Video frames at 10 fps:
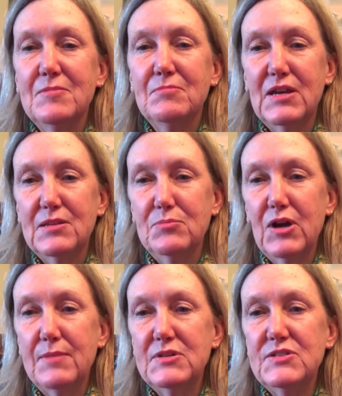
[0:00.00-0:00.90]
May the
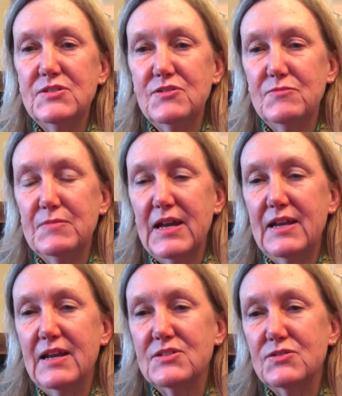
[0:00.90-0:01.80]
promise you've made
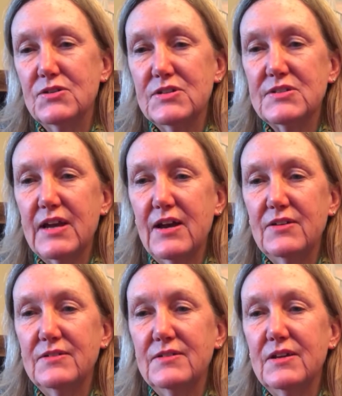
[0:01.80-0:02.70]
as Girl Scout
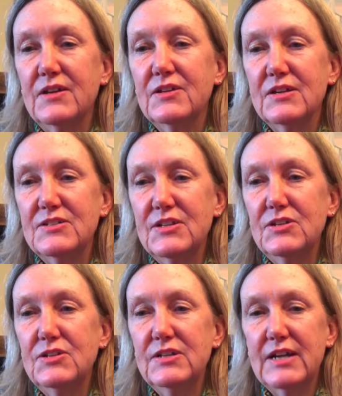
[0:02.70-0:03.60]

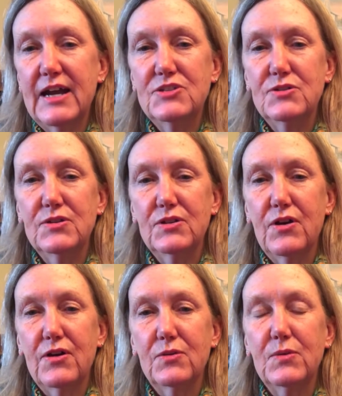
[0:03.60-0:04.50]
continue to guide you
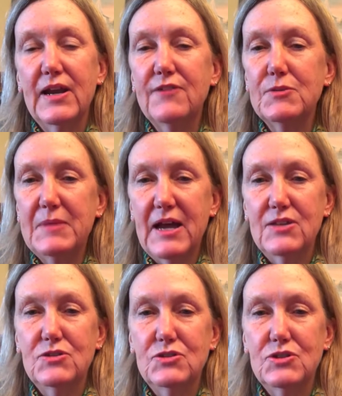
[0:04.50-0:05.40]
along whatever
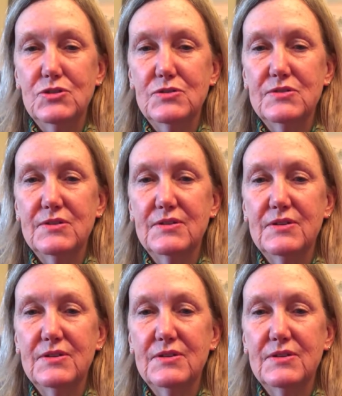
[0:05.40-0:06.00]
path you choose.